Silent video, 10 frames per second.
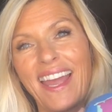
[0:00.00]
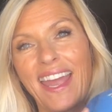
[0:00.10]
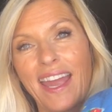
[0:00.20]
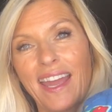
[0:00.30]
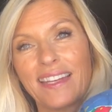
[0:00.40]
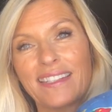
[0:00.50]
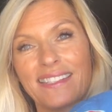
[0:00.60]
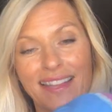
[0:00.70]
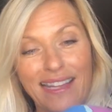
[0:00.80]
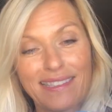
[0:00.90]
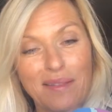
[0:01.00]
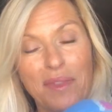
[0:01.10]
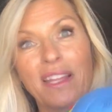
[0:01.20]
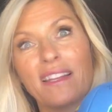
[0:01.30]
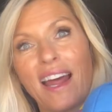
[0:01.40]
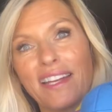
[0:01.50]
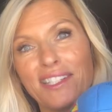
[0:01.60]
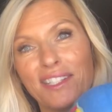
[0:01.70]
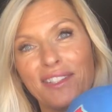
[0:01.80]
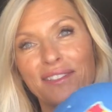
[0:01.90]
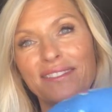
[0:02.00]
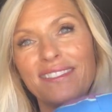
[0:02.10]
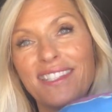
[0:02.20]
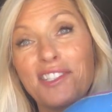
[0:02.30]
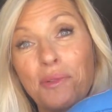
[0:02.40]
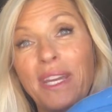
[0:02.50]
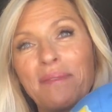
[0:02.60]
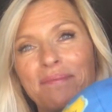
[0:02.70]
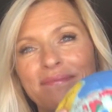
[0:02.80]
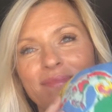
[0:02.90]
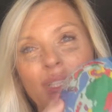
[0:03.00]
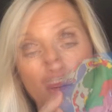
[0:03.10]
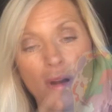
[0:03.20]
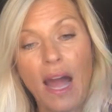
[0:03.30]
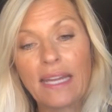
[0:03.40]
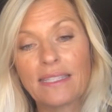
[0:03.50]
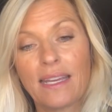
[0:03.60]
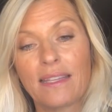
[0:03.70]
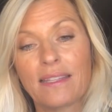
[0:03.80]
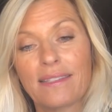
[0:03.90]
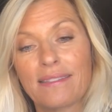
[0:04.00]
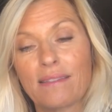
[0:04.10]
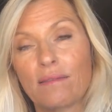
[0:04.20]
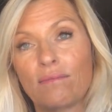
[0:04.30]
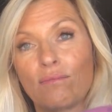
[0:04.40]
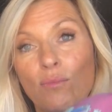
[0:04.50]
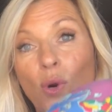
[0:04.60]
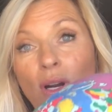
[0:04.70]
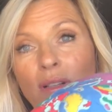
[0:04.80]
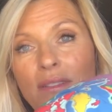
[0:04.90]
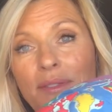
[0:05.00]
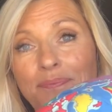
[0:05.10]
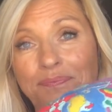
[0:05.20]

And that's something that I do to dream. So I take this world